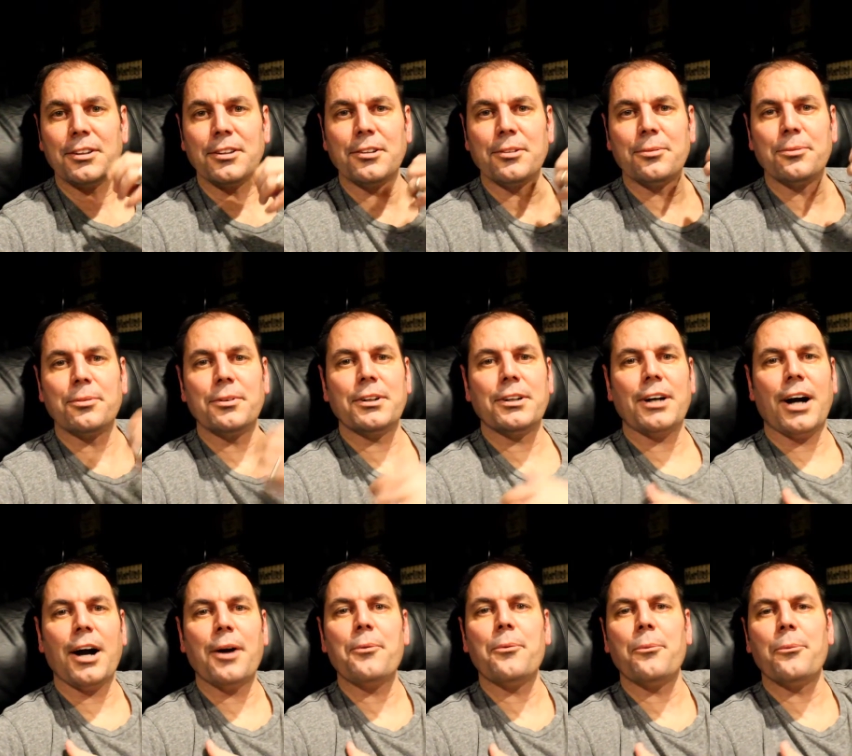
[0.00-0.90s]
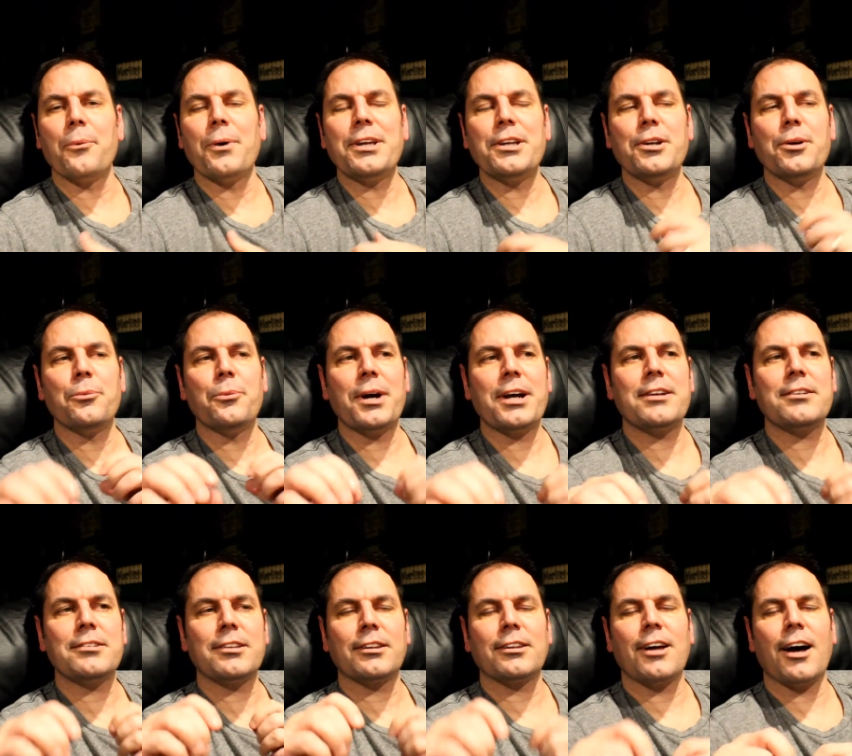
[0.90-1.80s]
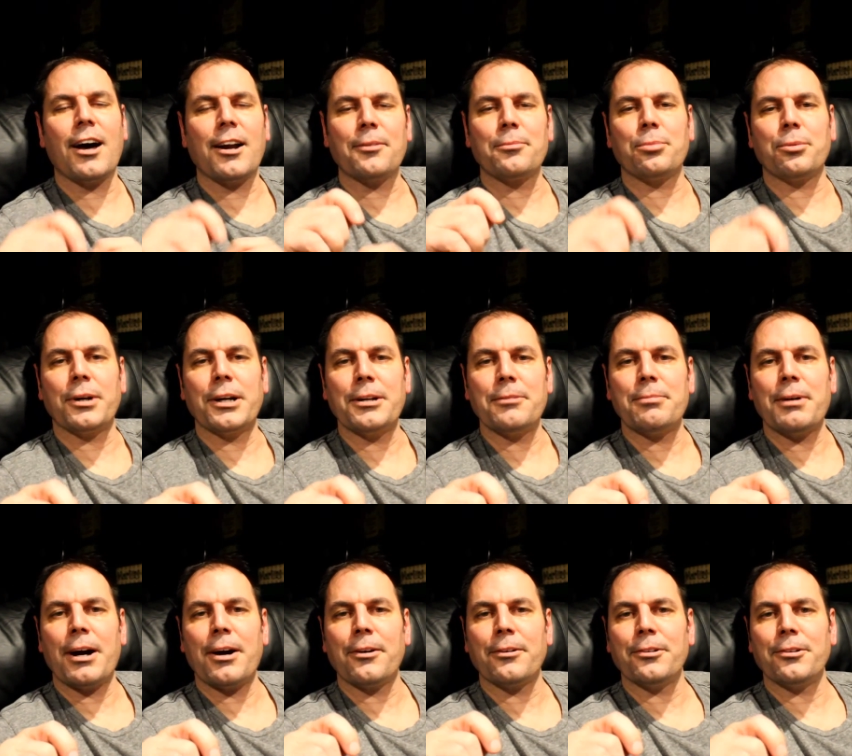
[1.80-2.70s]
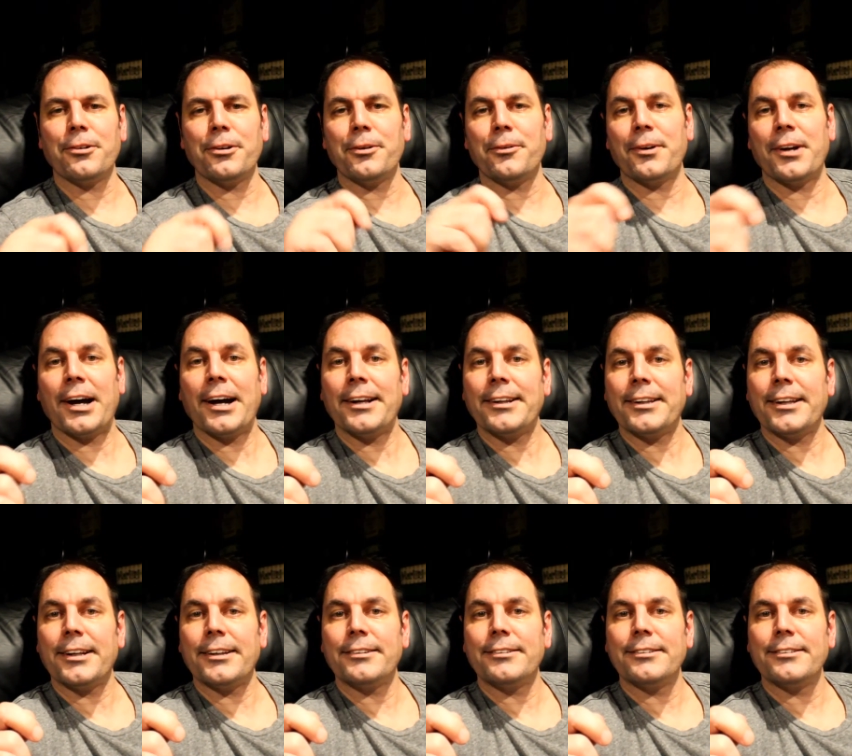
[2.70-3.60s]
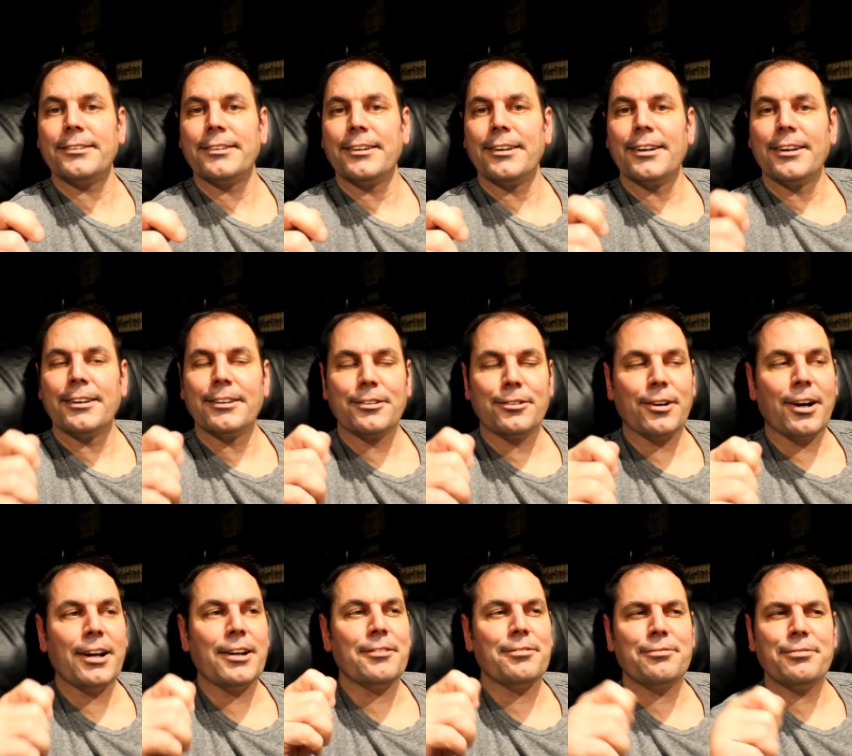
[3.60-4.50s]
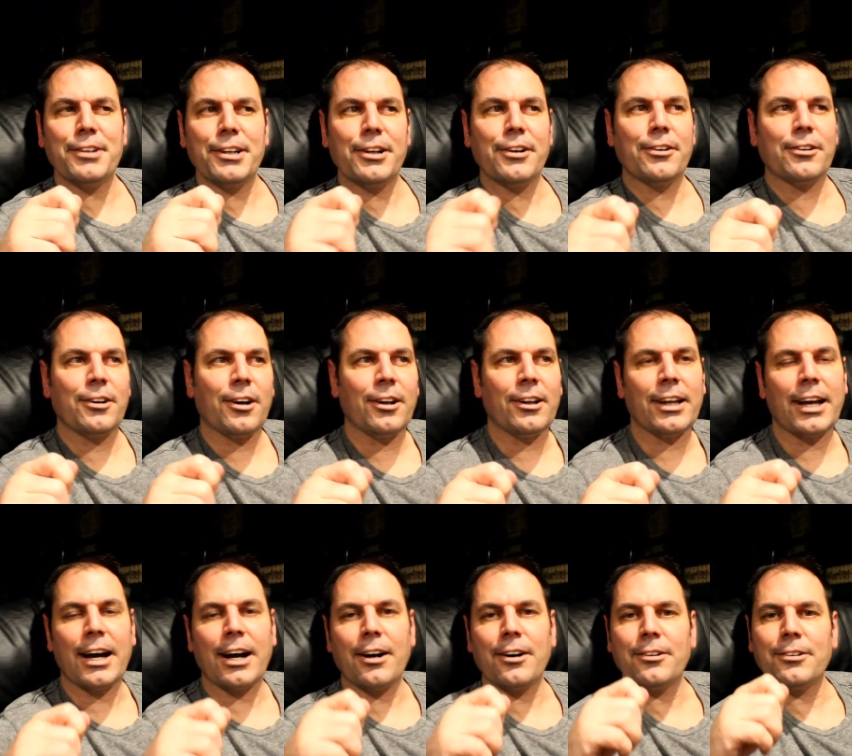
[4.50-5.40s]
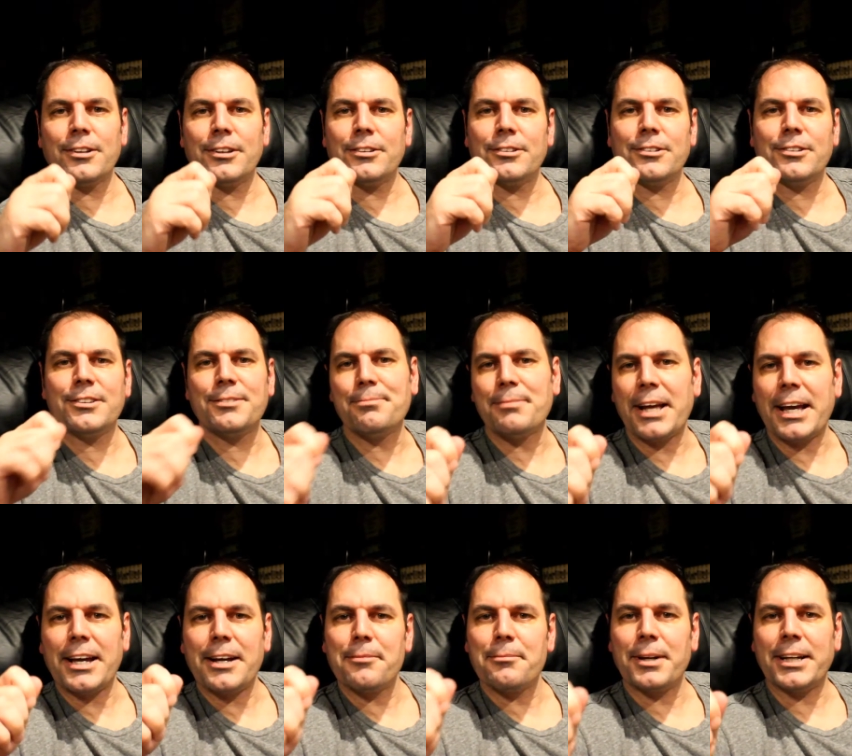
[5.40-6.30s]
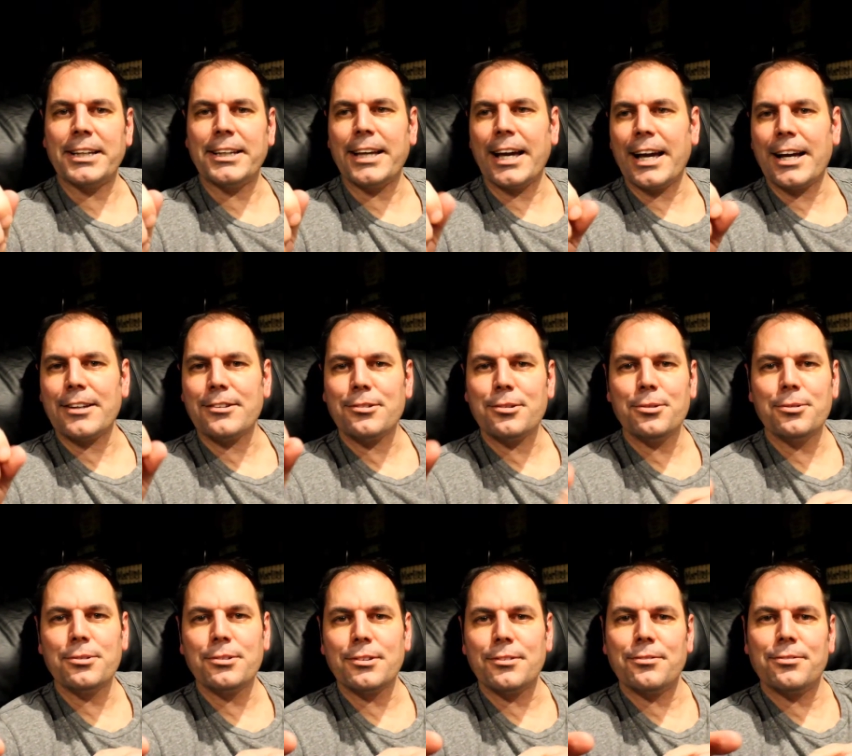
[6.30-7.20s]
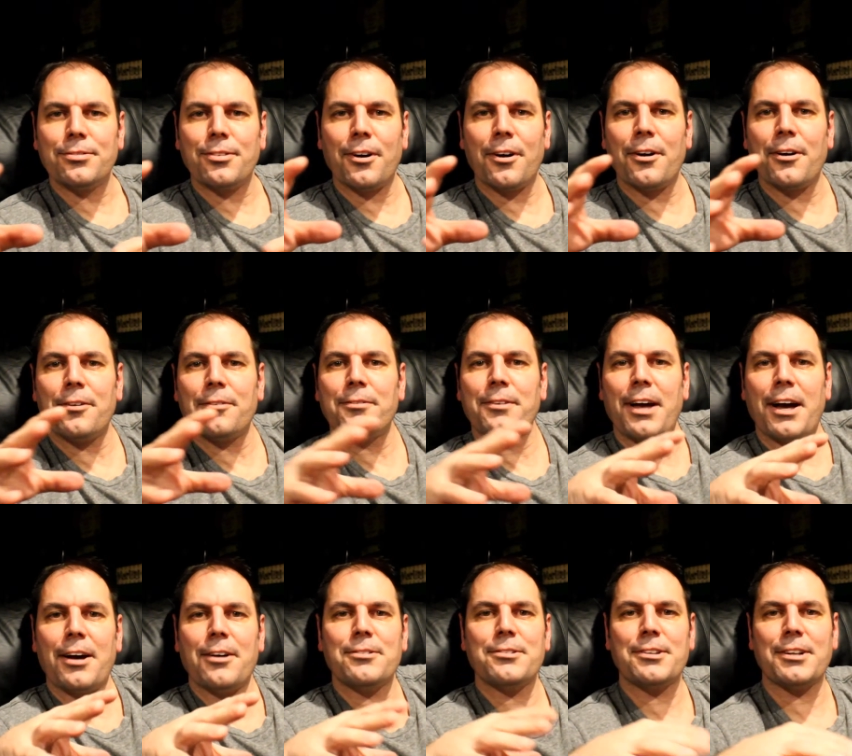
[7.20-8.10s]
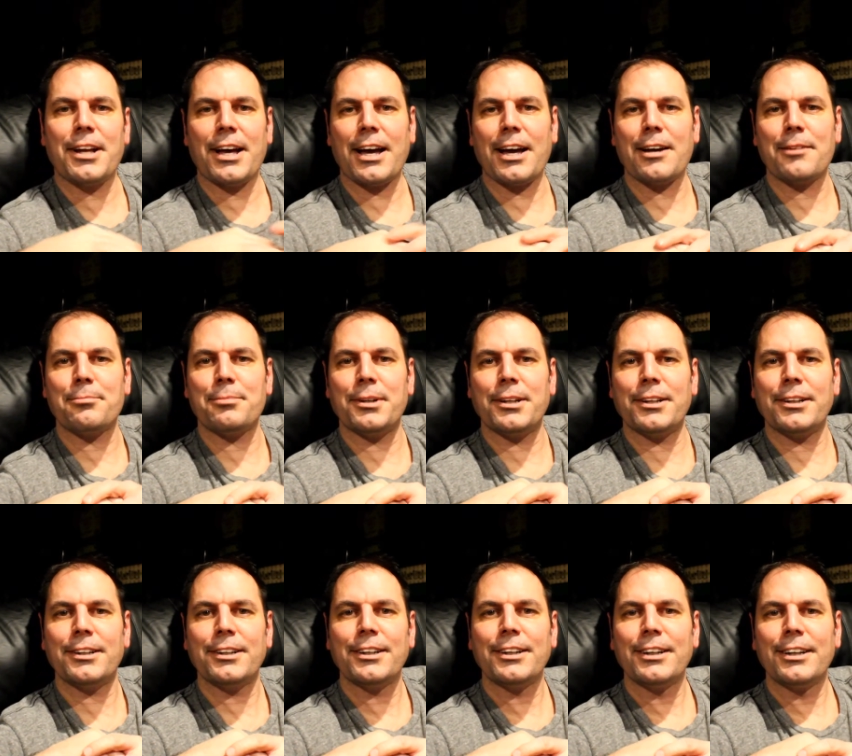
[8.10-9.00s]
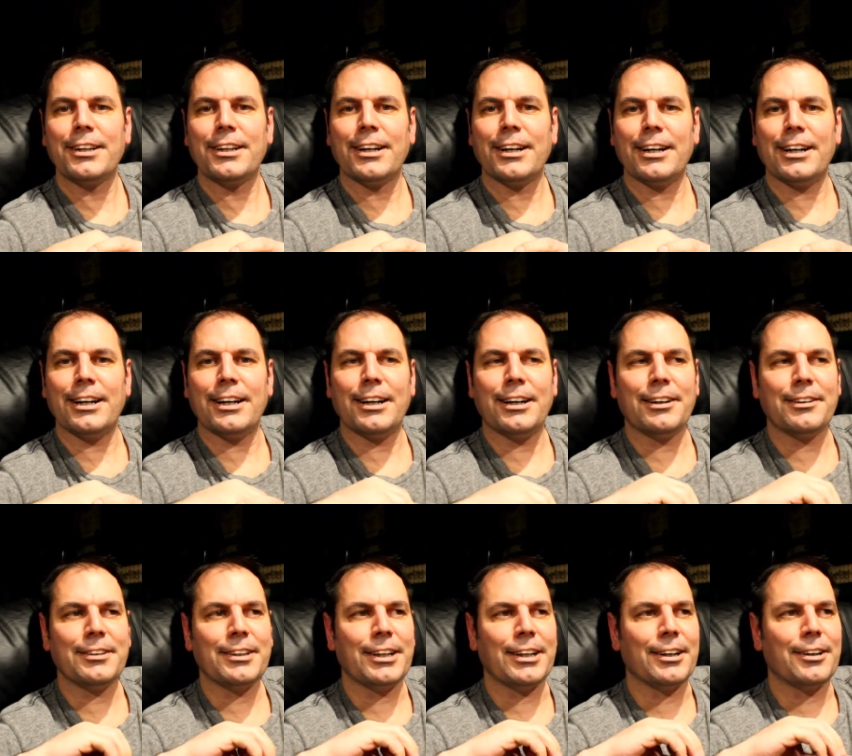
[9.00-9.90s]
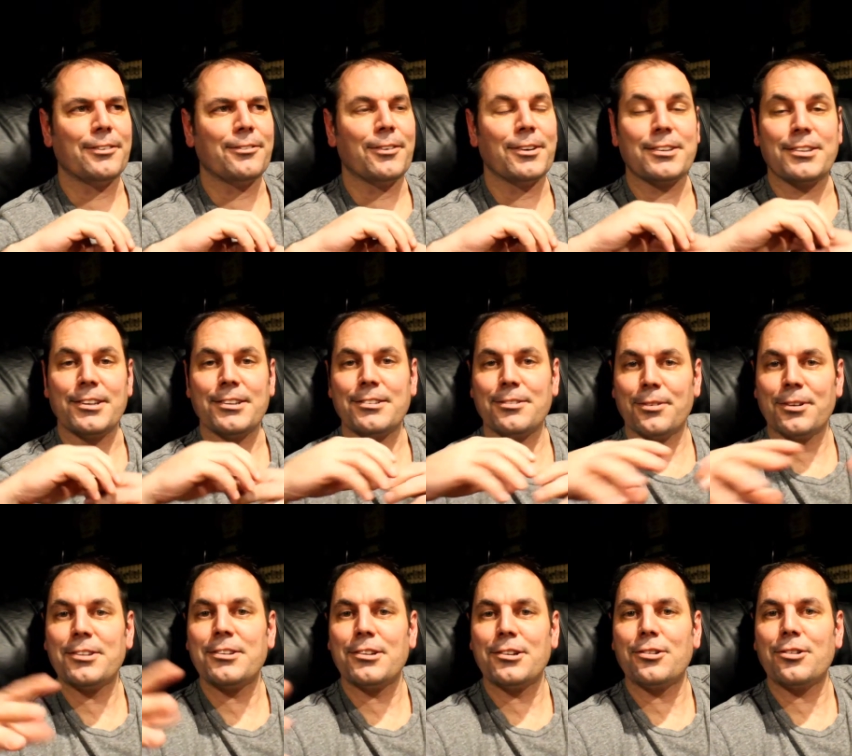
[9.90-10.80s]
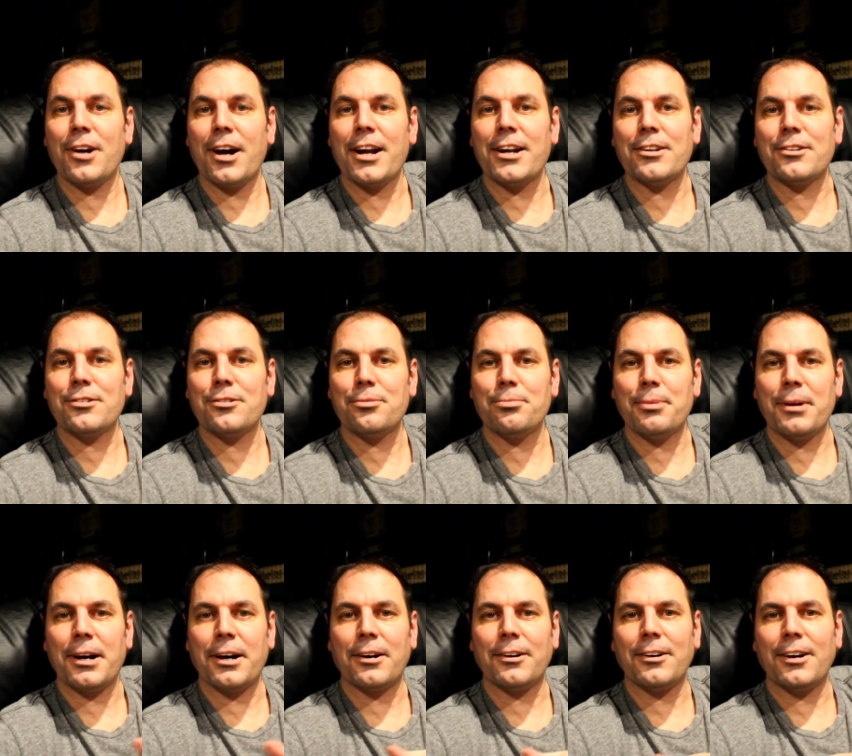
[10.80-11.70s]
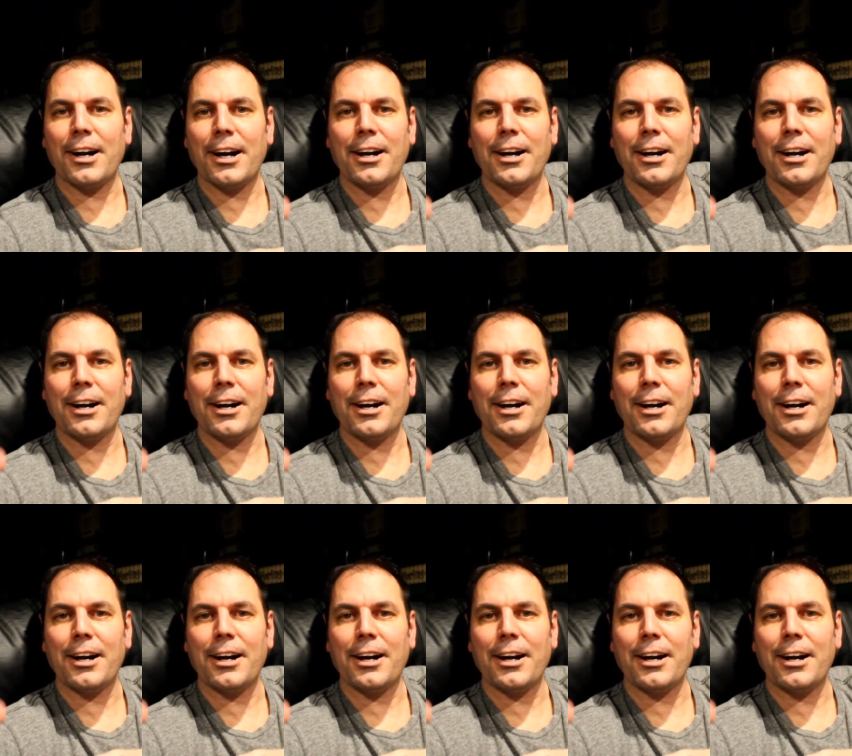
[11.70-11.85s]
you I, you waste a lot of brain power doing what I did, trying to figure it all out, and taking my guess, who's involved, how's it happen, uh, you know, what does what's he trying to spell?